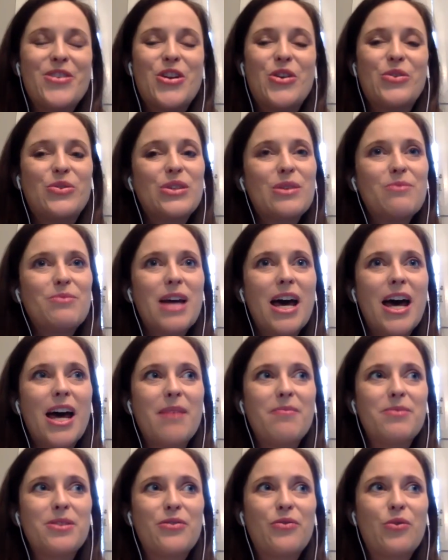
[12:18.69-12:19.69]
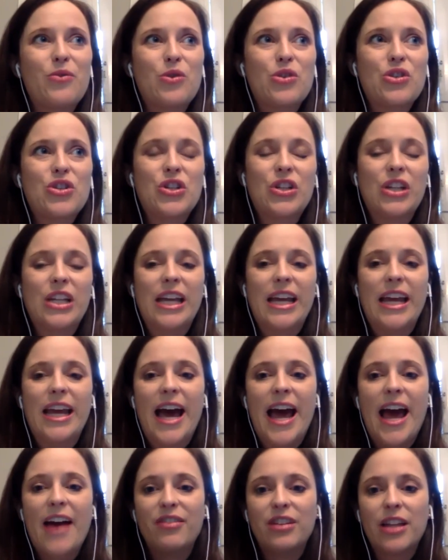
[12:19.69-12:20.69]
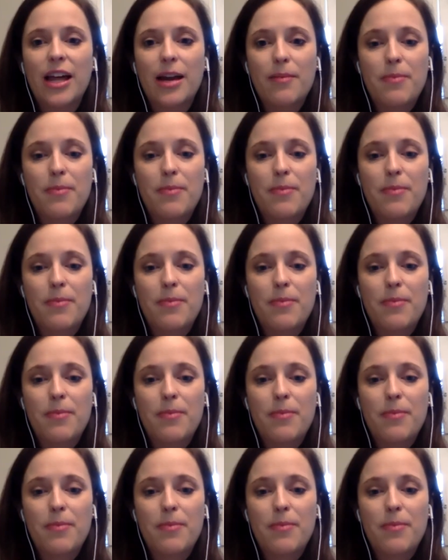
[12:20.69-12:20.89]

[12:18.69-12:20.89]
Sometimes, unfortunately, I have a lot